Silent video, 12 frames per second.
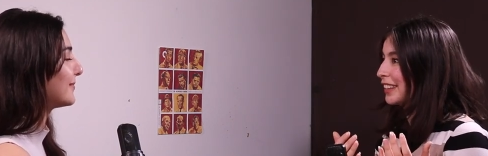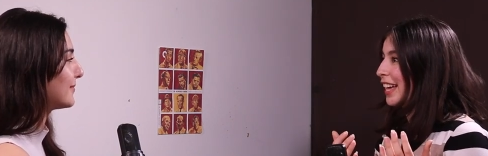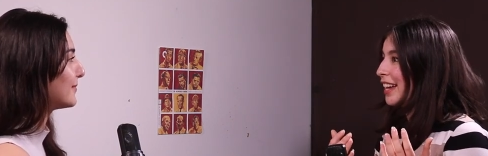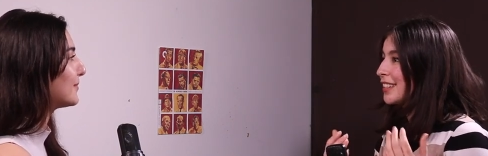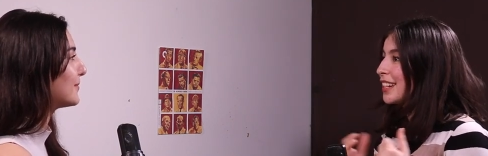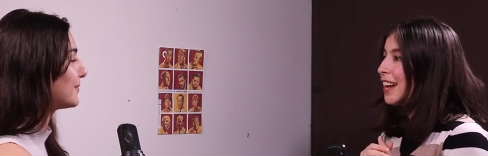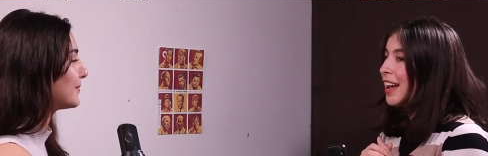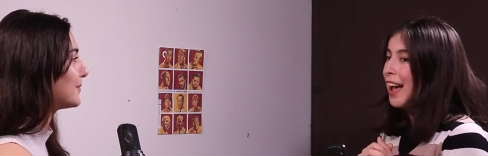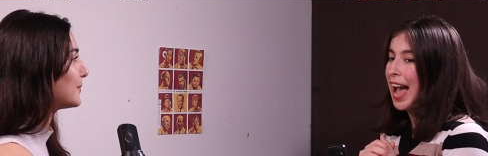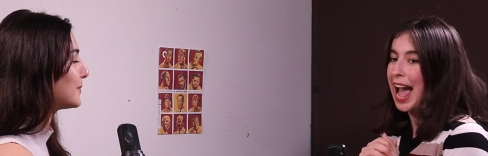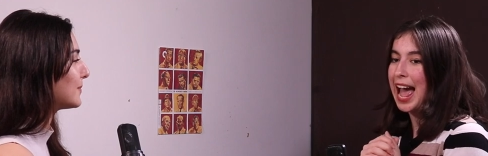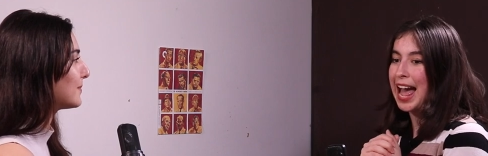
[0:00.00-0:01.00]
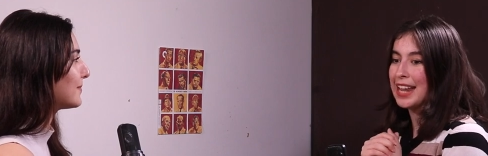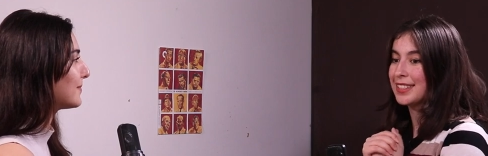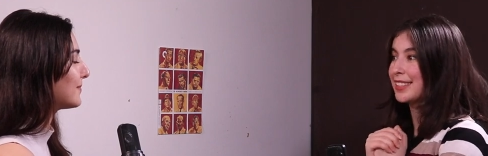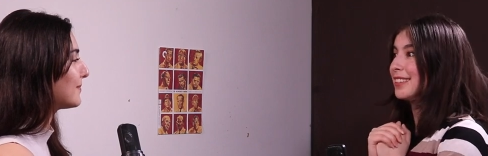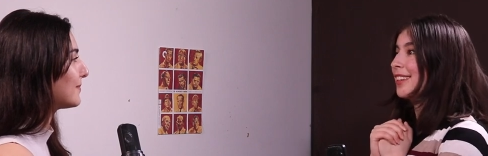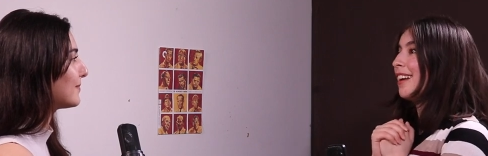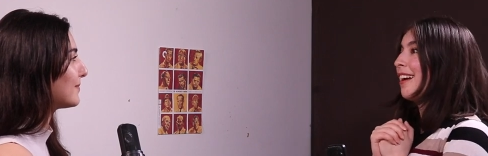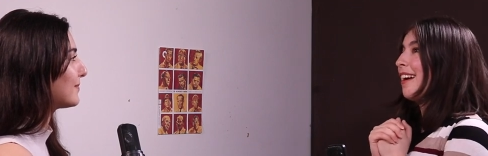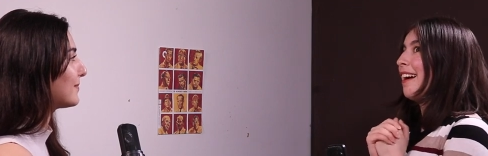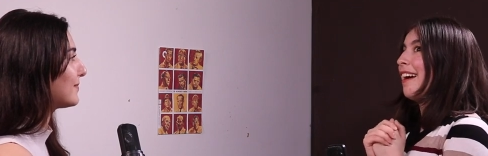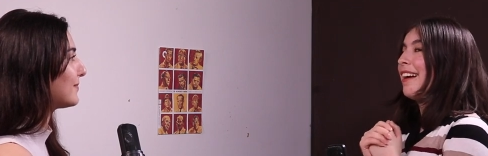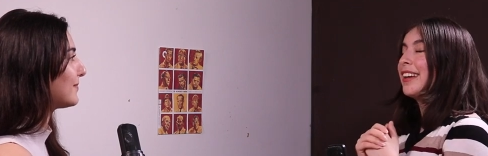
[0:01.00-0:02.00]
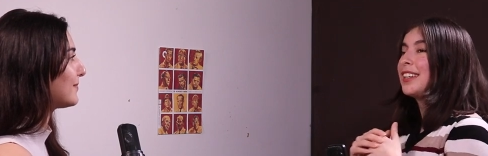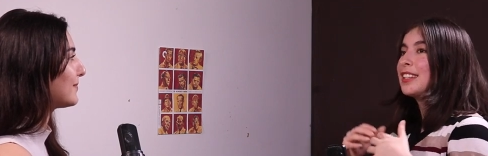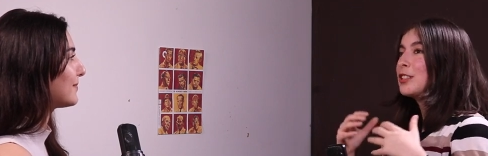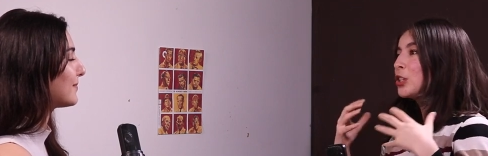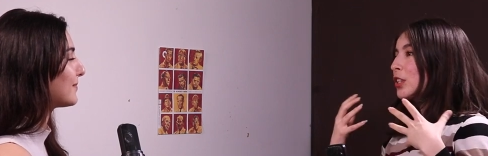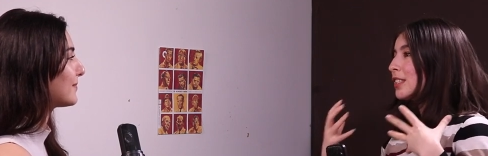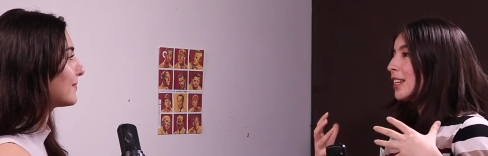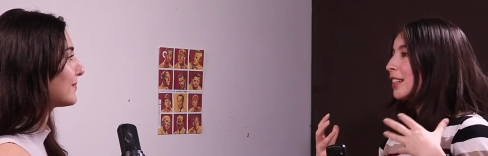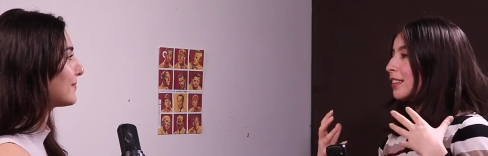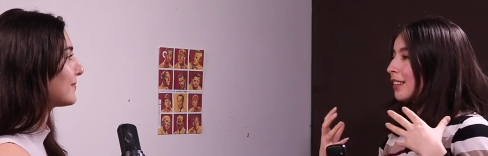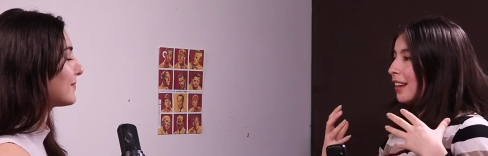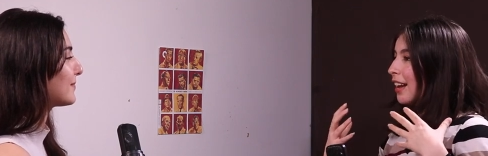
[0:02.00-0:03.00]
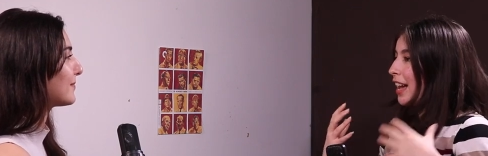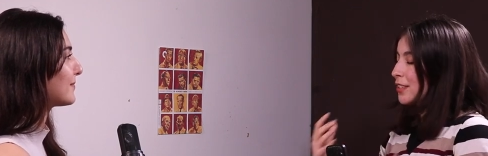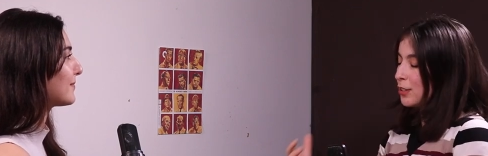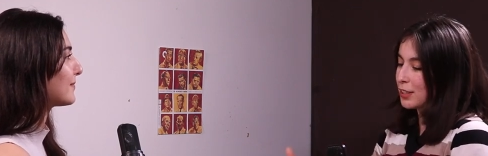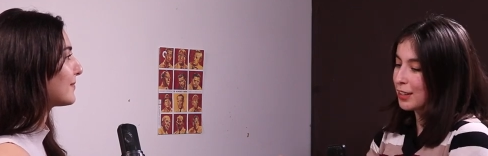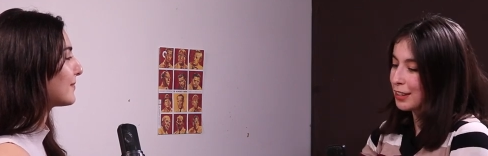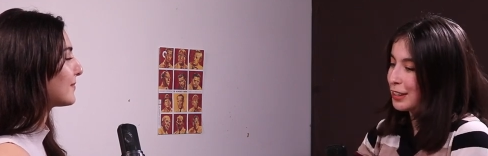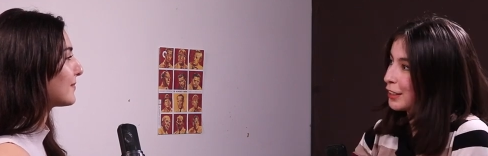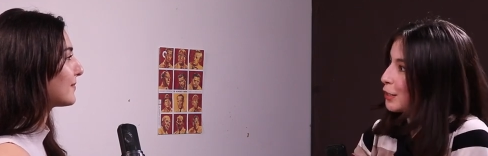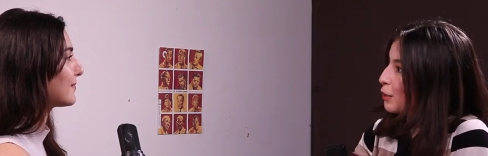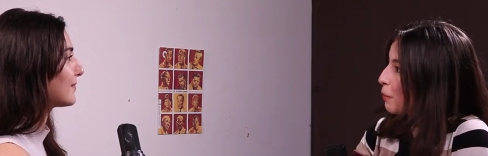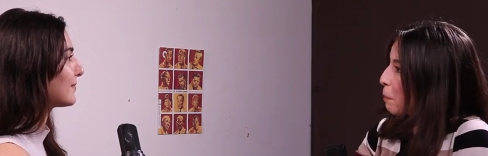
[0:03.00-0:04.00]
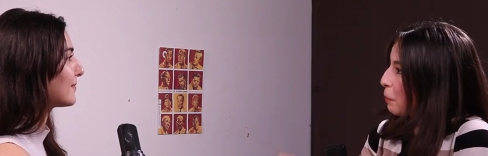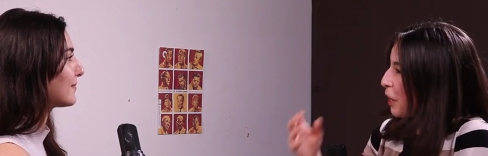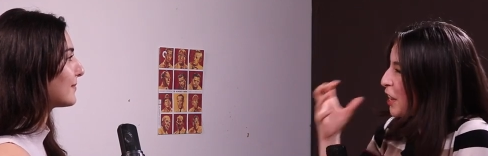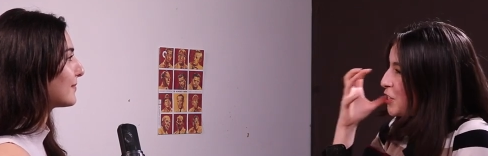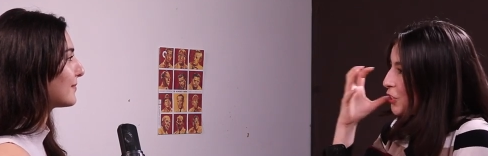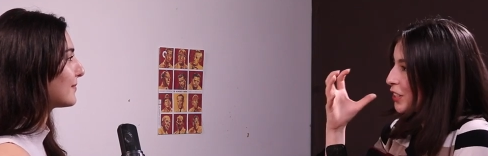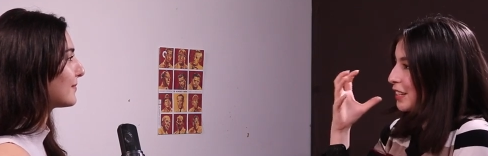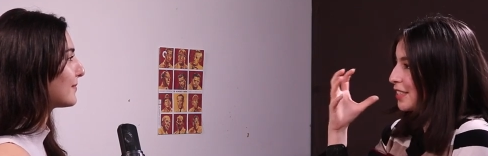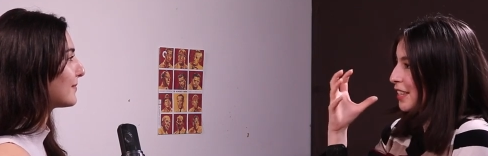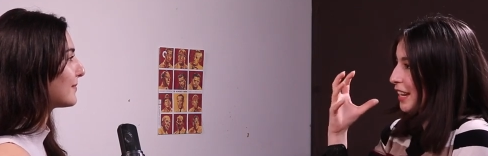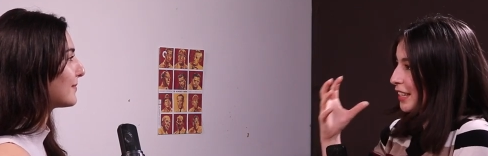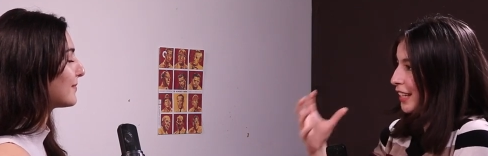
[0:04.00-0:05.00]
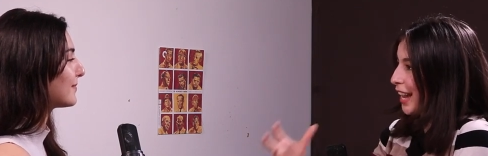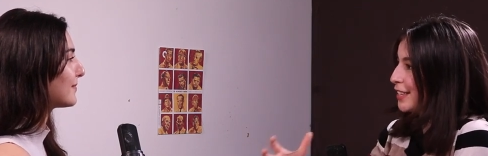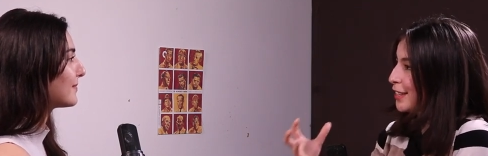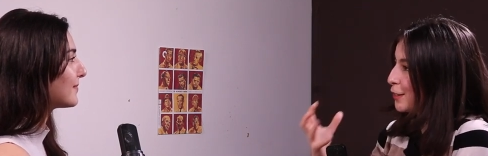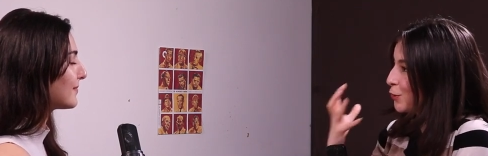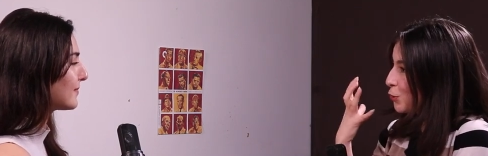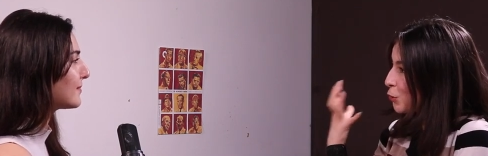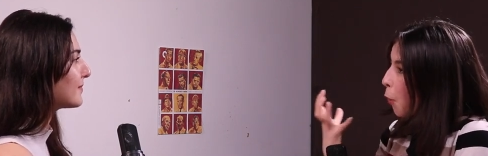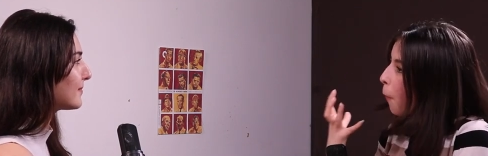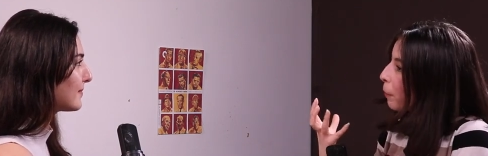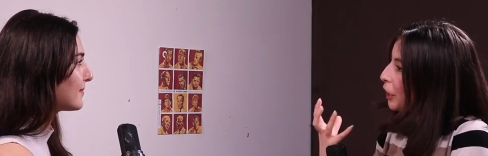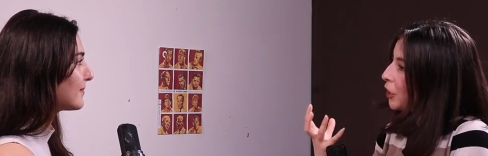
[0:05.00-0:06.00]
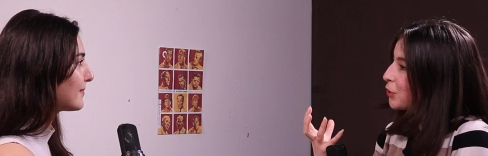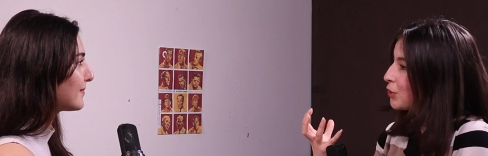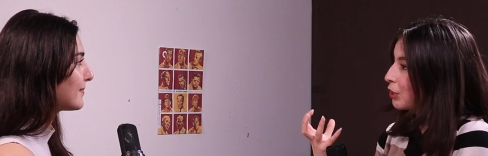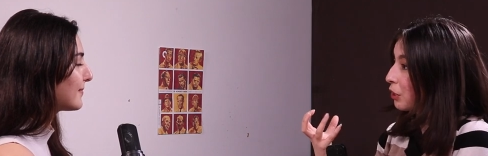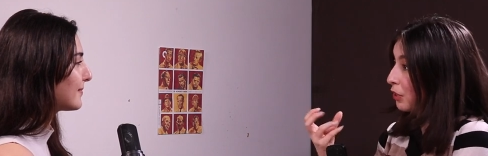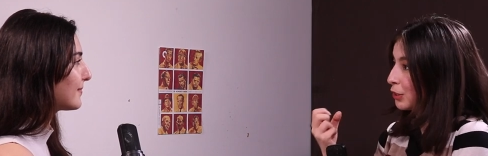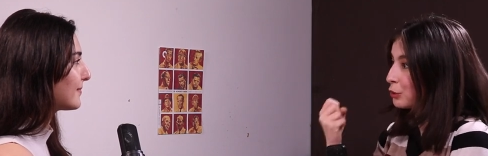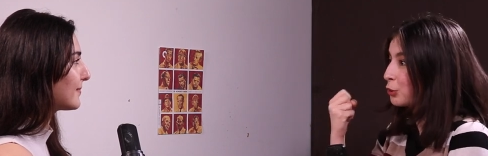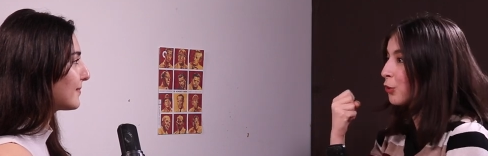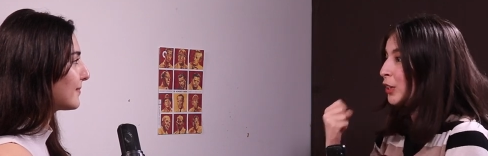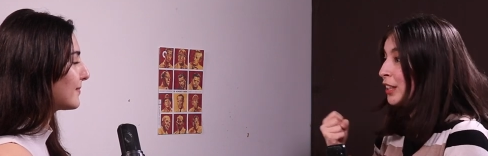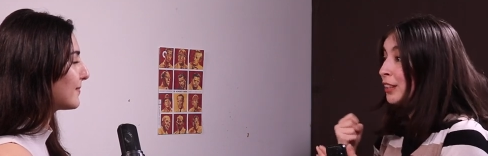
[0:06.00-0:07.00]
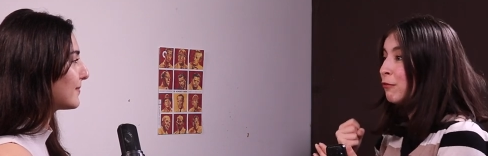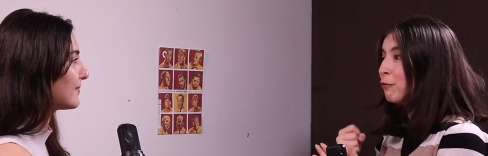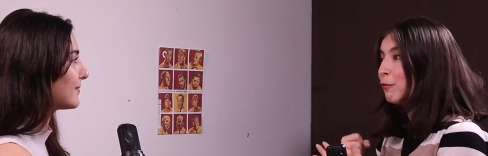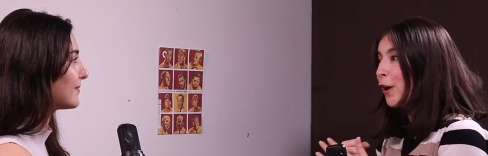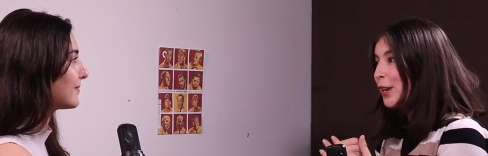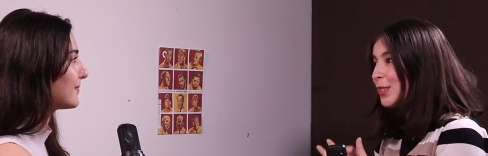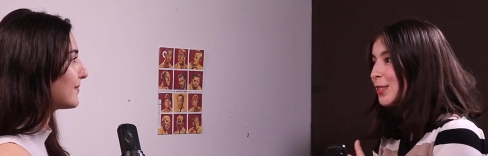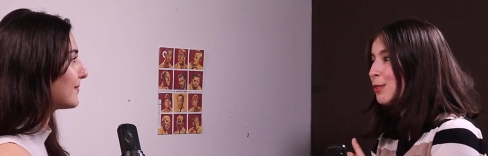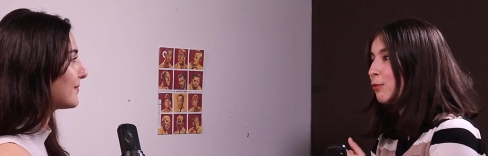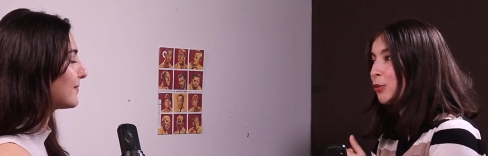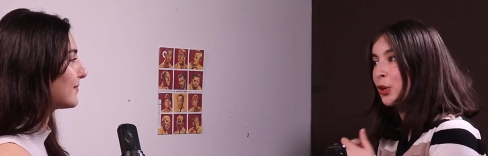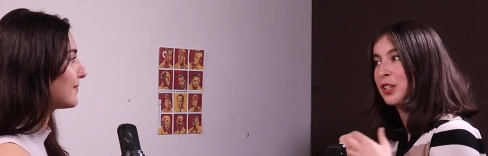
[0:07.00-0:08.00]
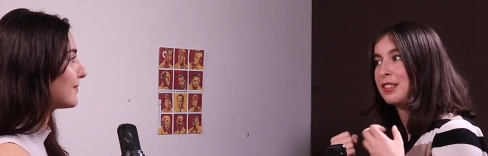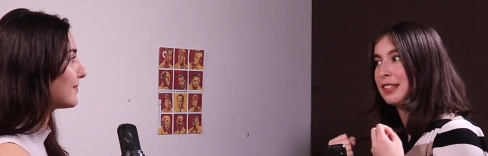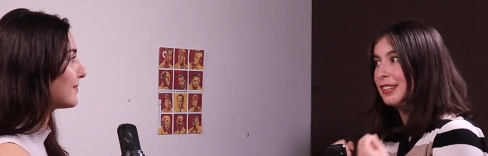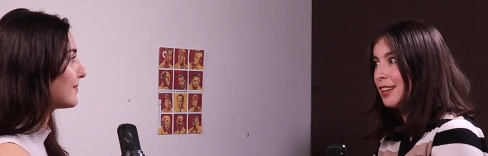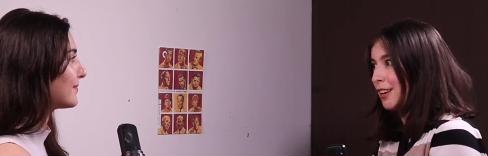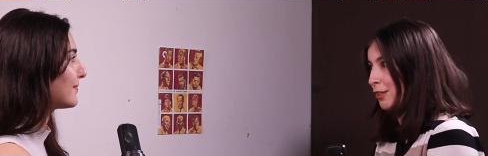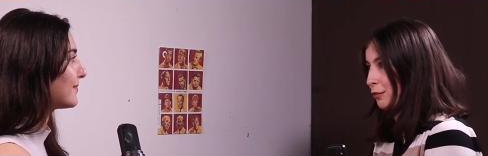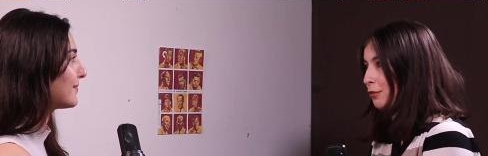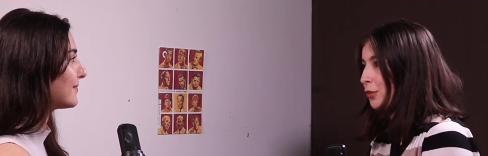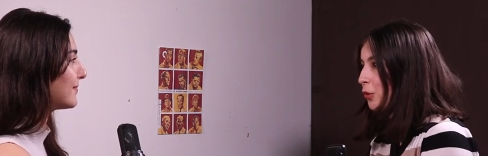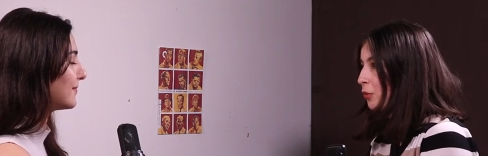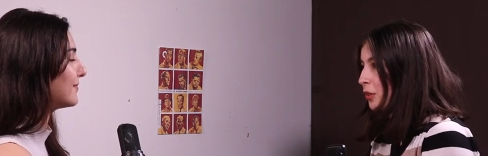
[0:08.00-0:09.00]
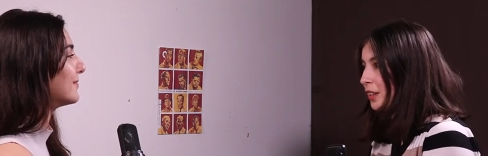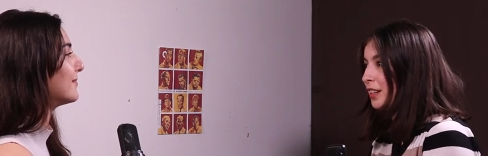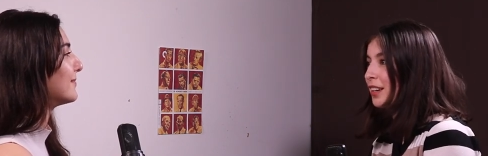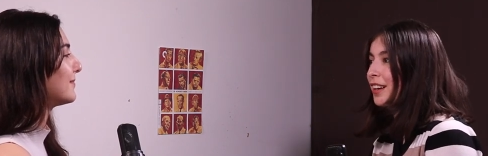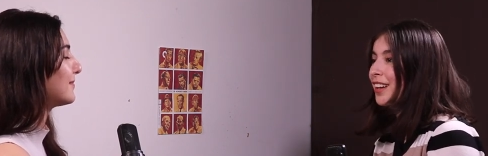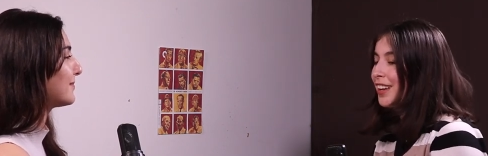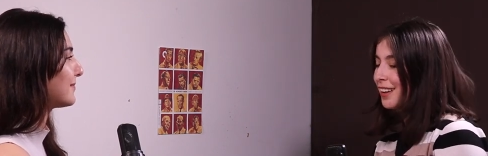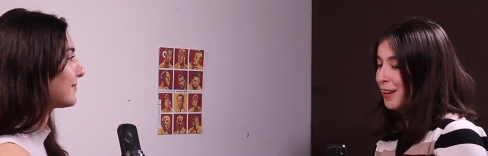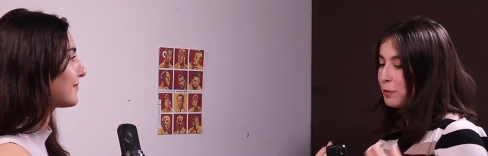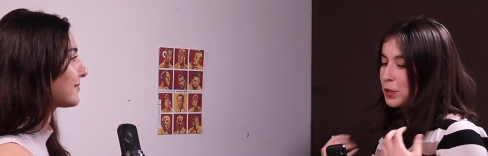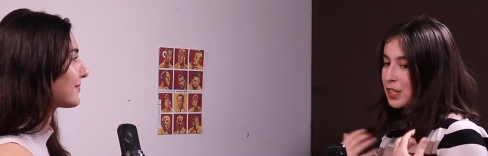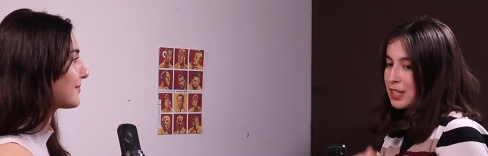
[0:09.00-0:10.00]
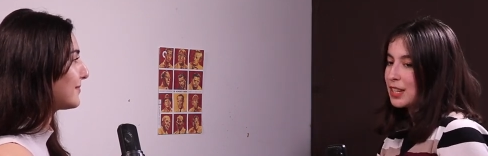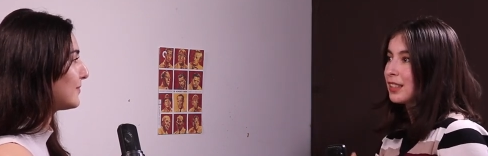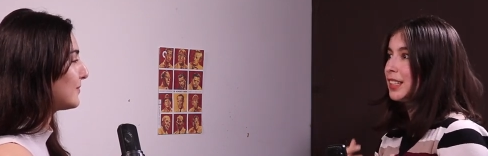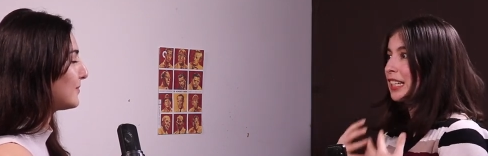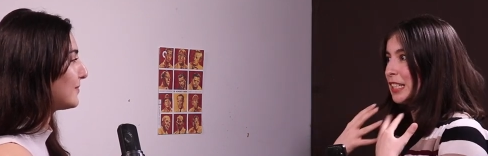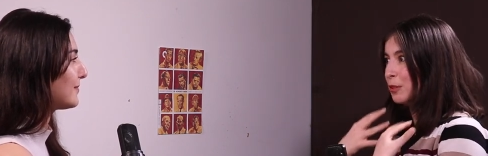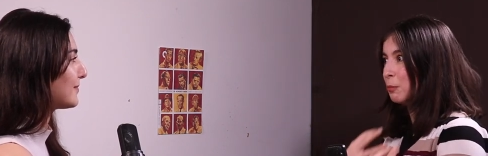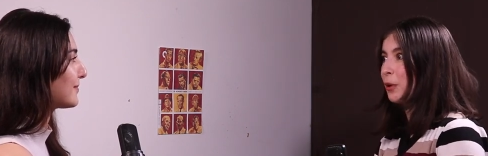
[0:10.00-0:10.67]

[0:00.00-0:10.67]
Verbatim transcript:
Speaker 1: in that and uh, it's just that as I said, like it's prejudice that he has that is so personal. So he fights for his life over mm. there, and we see it in his